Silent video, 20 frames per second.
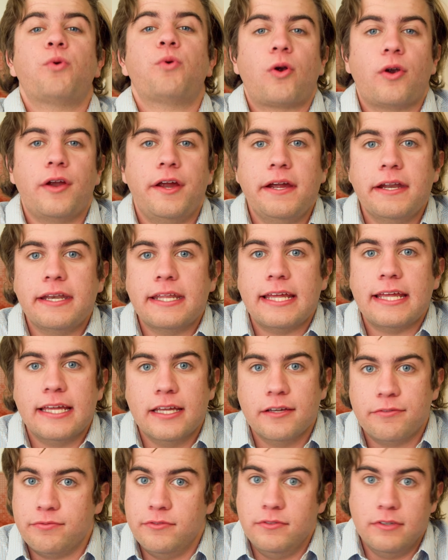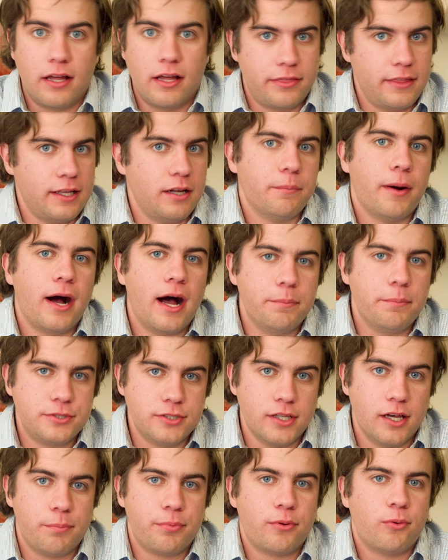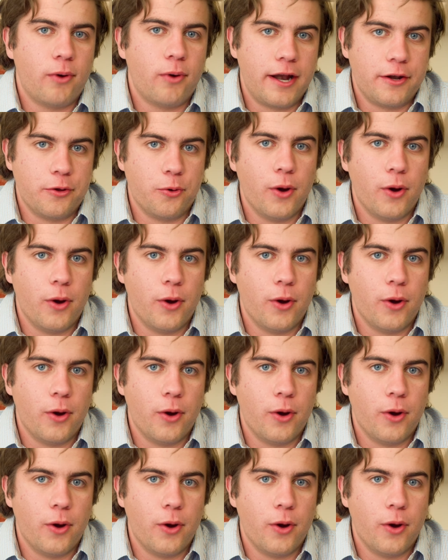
worried if nothing pops up right